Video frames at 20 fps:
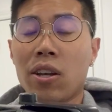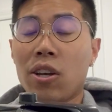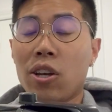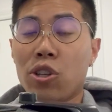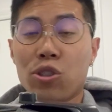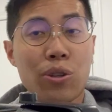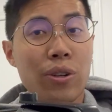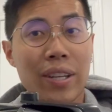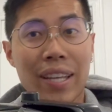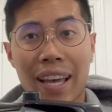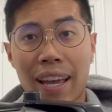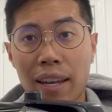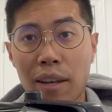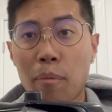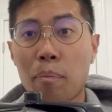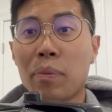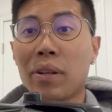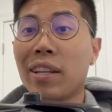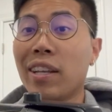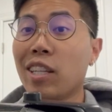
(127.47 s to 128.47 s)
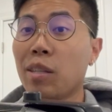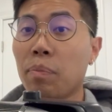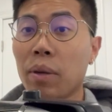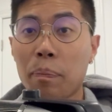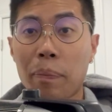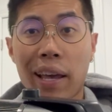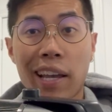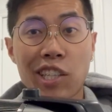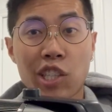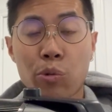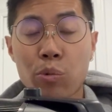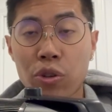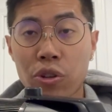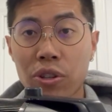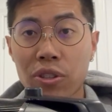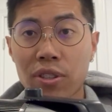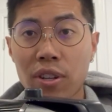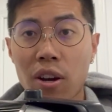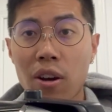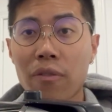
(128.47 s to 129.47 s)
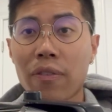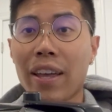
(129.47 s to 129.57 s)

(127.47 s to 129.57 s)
So, again, please be patient with yourself